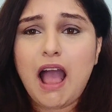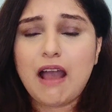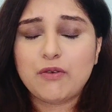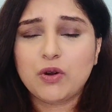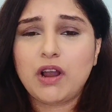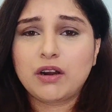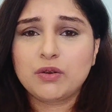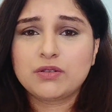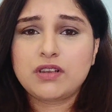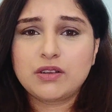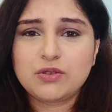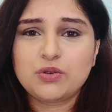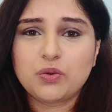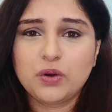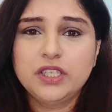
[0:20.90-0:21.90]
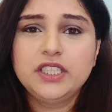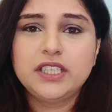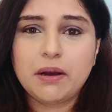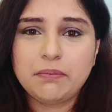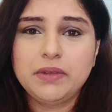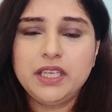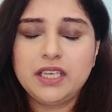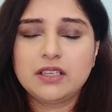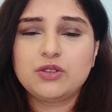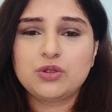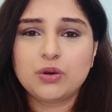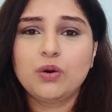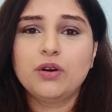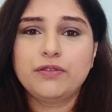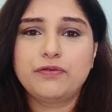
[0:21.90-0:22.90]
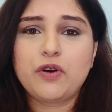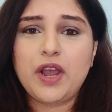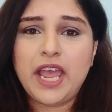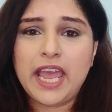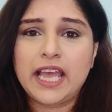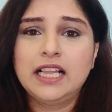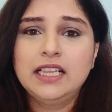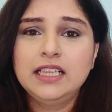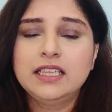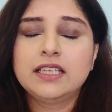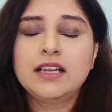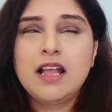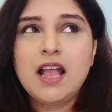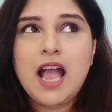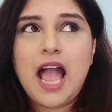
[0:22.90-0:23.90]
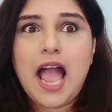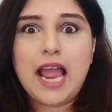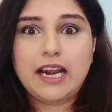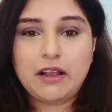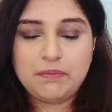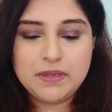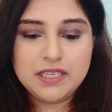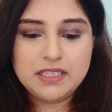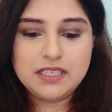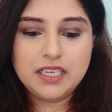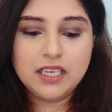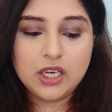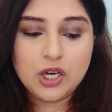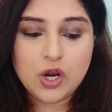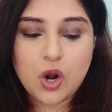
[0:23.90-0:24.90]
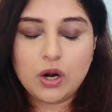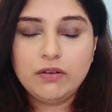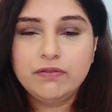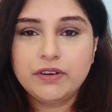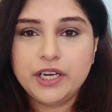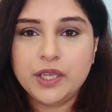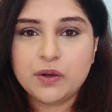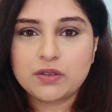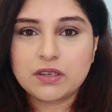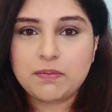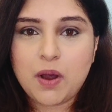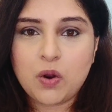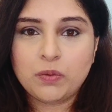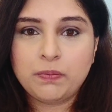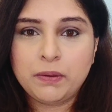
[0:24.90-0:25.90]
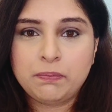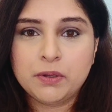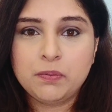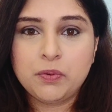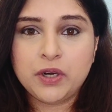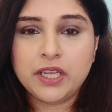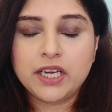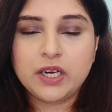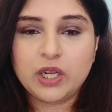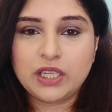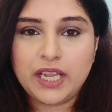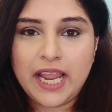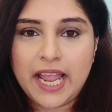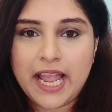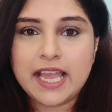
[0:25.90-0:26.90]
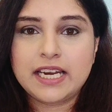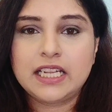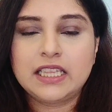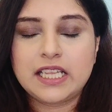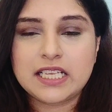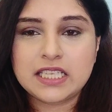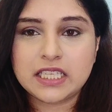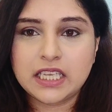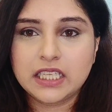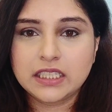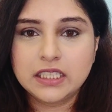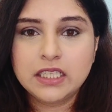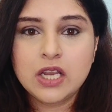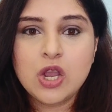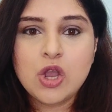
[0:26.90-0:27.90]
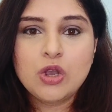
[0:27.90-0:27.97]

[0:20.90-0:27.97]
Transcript: Avocados are so yummy and so good for health, and I've been seeing a lot of videos about people putting it on their hair and their skin.